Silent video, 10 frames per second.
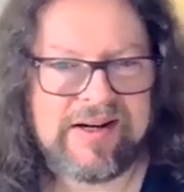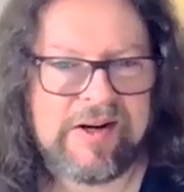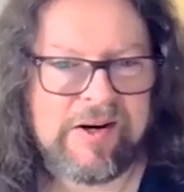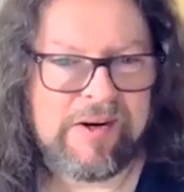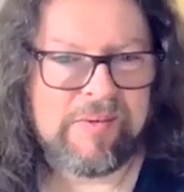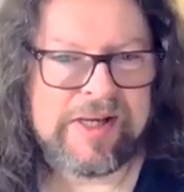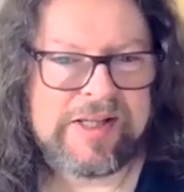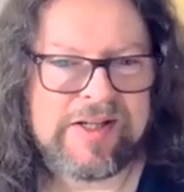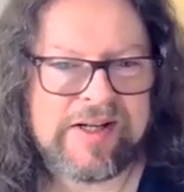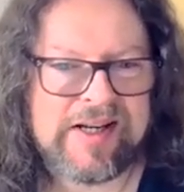don't know, I'm
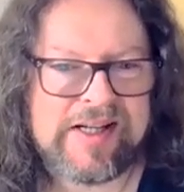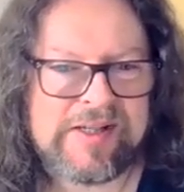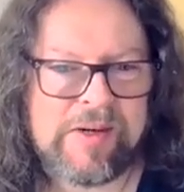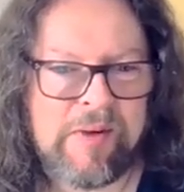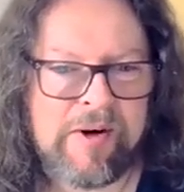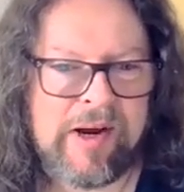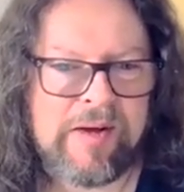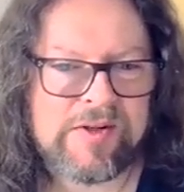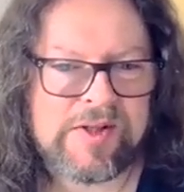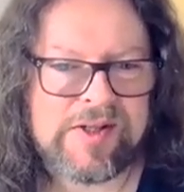instantly somewhere
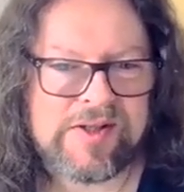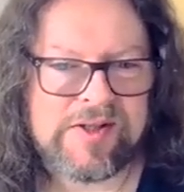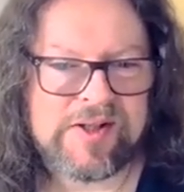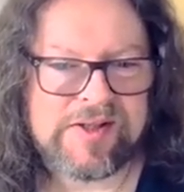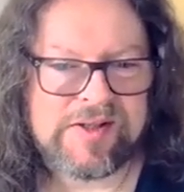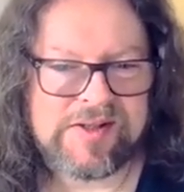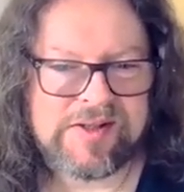else. It's just